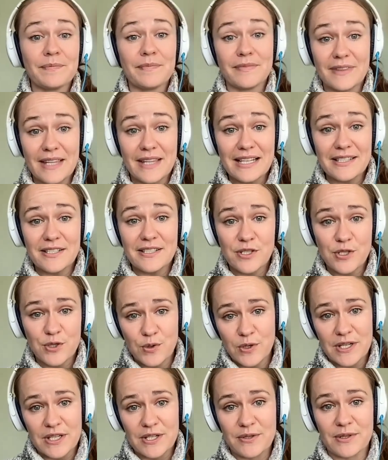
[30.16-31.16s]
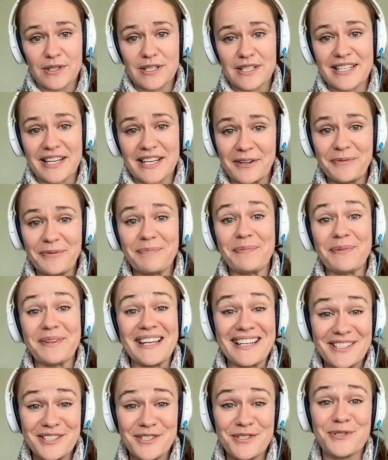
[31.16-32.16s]
That's a story you could tell, but that
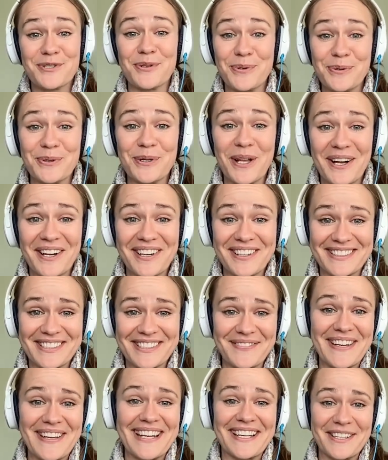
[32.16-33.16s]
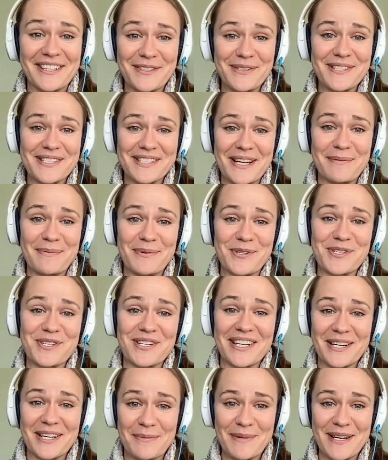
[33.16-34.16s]
is too long to make into a stop motion
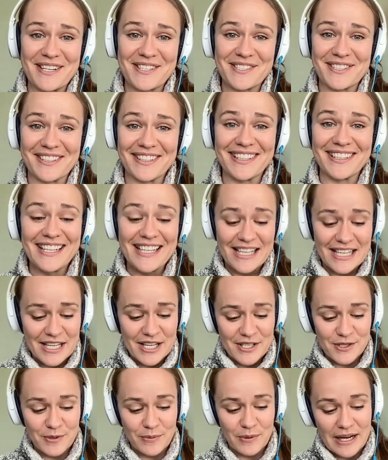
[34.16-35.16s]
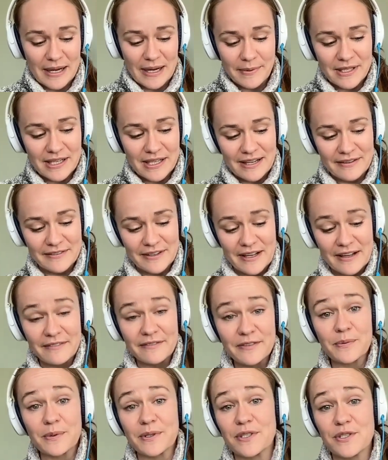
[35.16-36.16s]
animation. So what I'm going to have
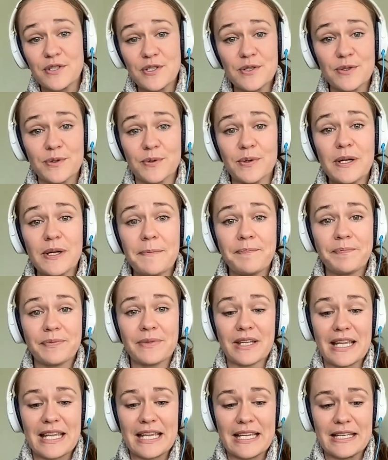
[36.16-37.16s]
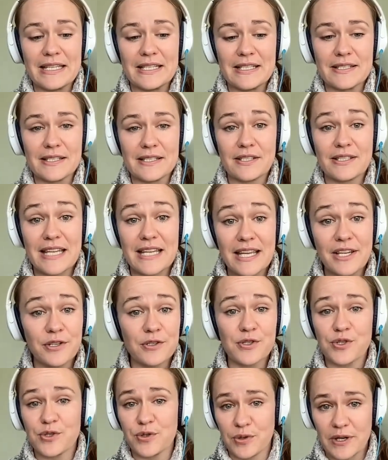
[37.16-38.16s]
everyone do is take your
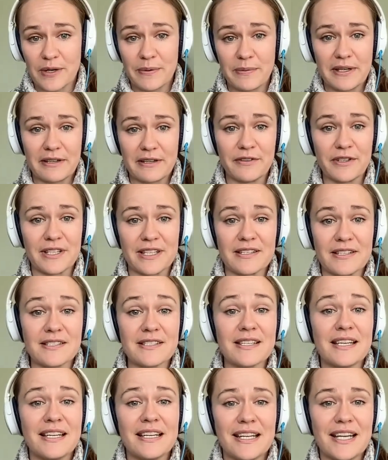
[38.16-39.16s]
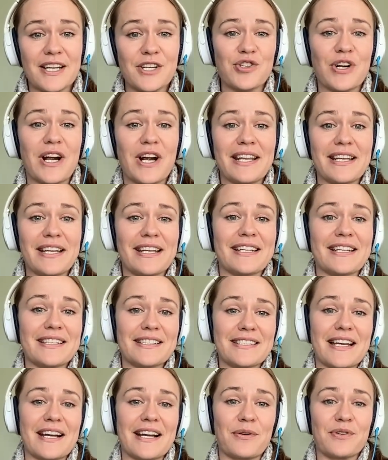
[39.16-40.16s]
story, whatever it is, and try to get it
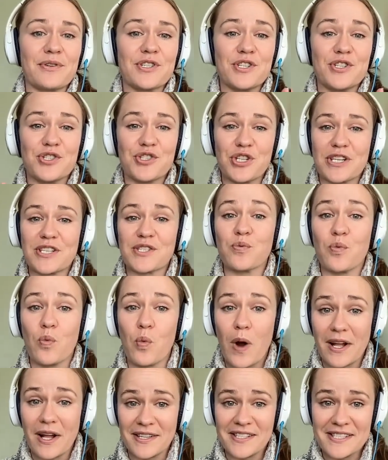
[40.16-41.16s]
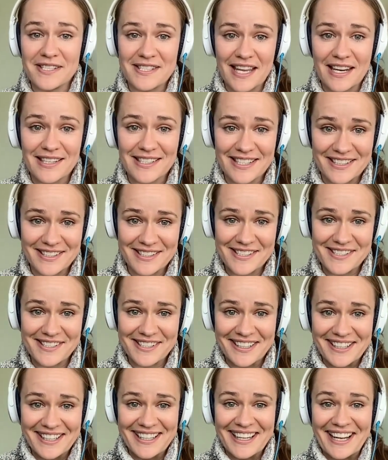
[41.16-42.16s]
down to just one sentence.
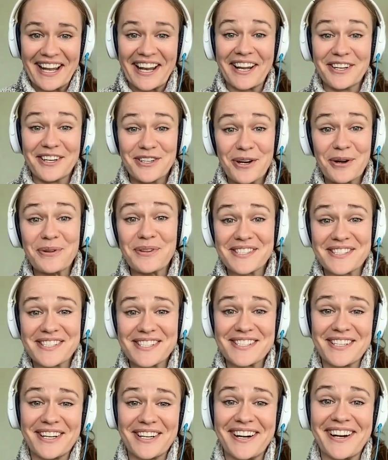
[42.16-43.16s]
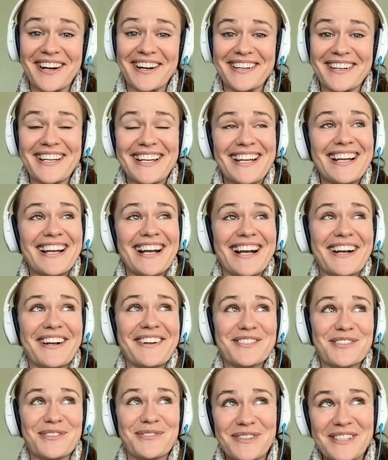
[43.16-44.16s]
And I know this is hard.
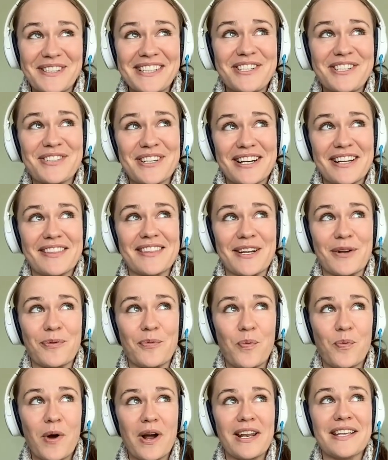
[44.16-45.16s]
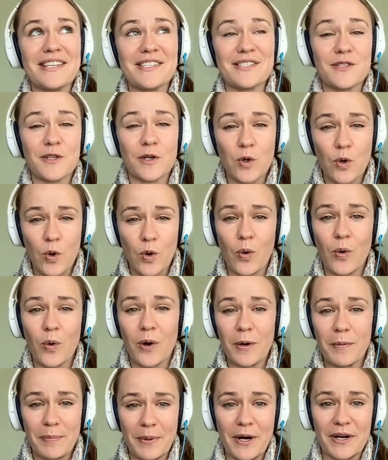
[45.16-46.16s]
So really try to think, what is the
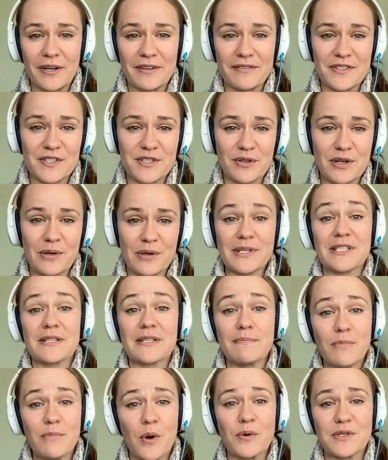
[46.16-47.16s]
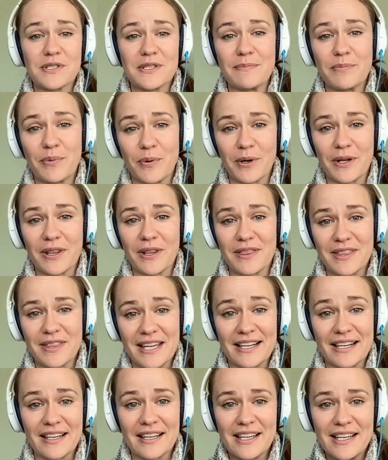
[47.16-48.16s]
core part of the story? What's the most important
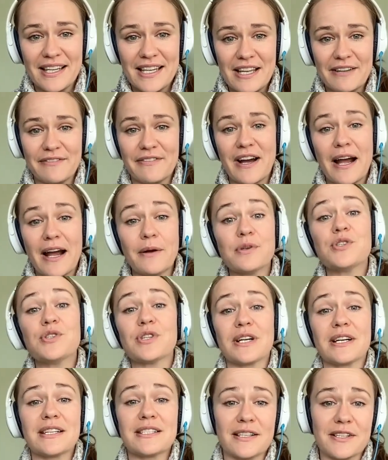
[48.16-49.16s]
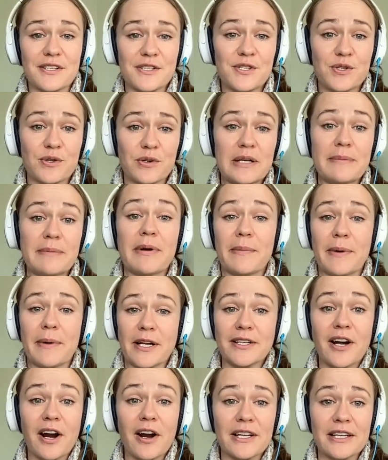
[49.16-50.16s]
thing? If I was trying to tell a story about my
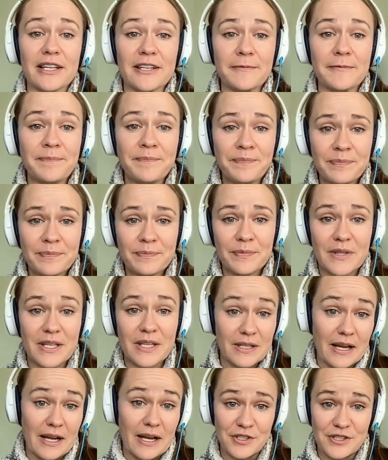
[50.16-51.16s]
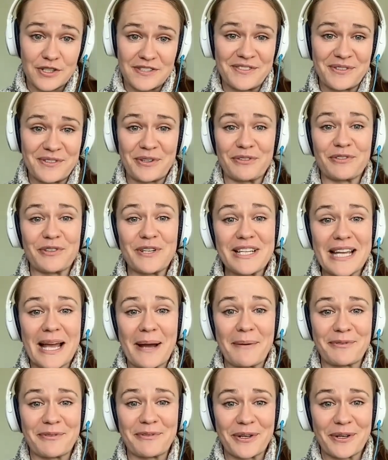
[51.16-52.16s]
garden that I just sort of
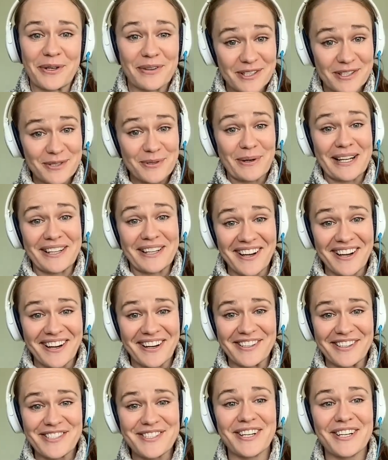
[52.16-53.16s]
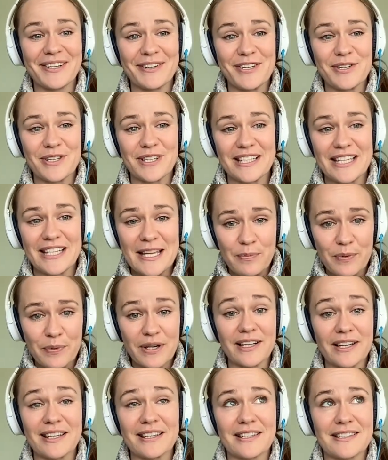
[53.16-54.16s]
recapped for you and it's quite large, you can keep
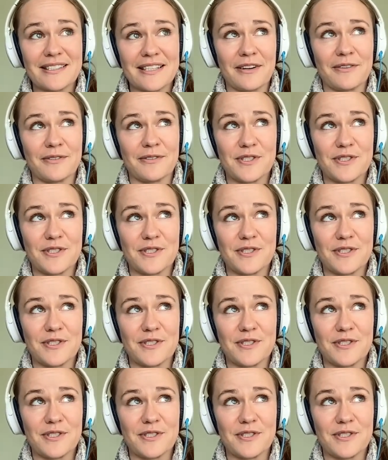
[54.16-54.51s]
whittling that down.